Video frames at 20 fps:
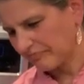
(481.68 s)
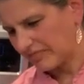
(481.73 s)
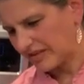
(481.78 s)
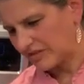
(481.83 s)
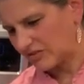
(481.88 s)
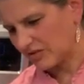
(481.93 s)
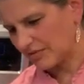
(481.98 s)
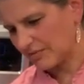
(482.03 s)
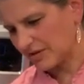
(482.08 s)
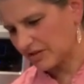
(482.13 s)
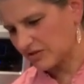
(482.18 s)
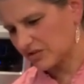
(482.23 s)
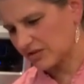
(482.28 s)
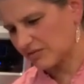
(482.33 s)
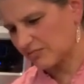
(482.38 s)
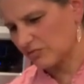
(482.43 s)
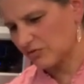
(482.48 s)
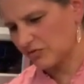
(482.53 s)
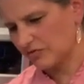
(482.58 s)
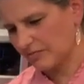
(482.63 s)
So I'm gonna just
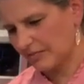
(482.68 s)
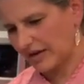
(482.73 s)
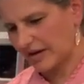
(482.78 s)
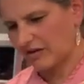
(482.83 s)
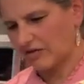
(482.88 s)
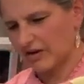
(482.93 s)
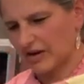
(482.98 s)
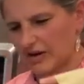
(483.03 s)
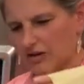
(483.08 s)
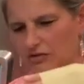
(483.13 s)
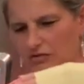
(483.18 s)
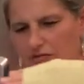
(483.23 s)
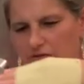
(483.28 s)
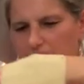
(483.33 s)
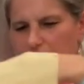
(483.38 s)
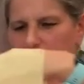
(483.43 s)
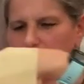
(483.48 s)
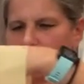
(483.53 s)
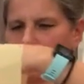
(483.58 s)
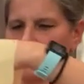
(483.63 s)
move my crank over to
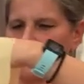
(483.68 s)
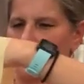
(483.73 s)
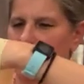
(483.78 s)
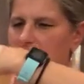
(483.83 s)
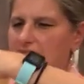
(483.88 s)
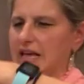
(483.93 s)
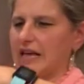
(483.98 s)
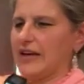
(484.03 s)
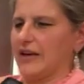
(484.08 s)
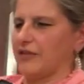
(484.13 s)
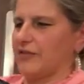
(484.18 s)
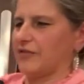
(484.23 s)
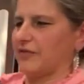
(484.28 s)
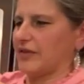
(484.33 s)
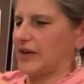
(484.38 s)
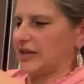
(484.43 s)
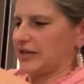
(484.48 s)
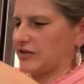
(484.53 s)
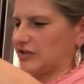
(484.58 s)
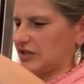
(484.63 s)
the
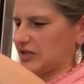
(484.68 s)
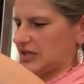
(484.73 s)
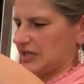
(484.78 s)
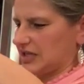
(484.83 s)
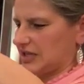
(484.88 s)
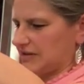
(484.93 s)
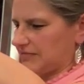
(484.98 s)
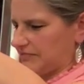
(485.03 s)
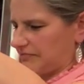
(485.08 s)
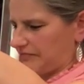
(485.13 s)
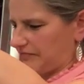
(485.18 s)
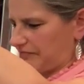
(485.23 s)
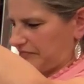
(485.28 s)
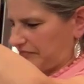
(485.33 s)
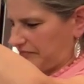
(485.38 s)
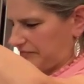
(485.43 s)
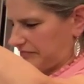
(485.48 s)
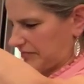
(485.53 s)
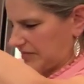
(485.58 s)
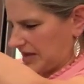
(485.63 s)
fettuccine
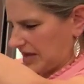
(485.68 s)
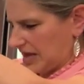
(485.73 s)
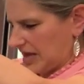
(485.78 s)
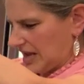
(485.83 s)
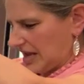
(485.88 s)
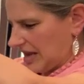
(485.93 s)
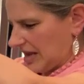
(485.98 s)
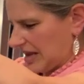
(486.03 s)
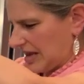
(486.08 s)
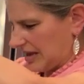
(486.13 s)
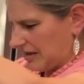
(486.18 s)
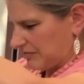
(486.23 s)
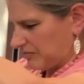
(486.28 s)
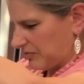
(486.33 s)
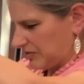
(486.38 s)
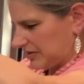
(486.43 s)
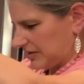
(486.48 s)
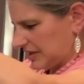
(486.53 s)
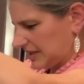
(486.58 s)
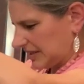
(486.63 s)
and
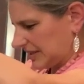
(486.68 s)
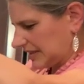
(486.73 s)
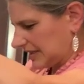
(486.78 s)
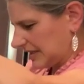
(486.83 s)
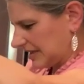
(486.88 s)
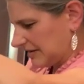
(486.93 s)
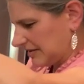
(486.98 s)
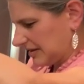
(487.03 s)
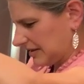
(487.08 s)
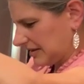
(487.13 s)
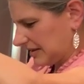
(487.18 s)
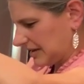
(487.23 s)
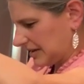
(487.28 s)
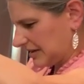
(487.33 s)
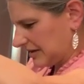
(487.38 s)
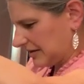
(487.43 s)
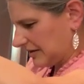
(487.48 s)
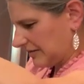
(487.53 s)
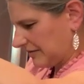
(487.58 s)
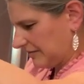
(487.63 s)
put this down in
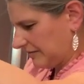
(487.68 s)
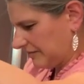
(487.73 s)
there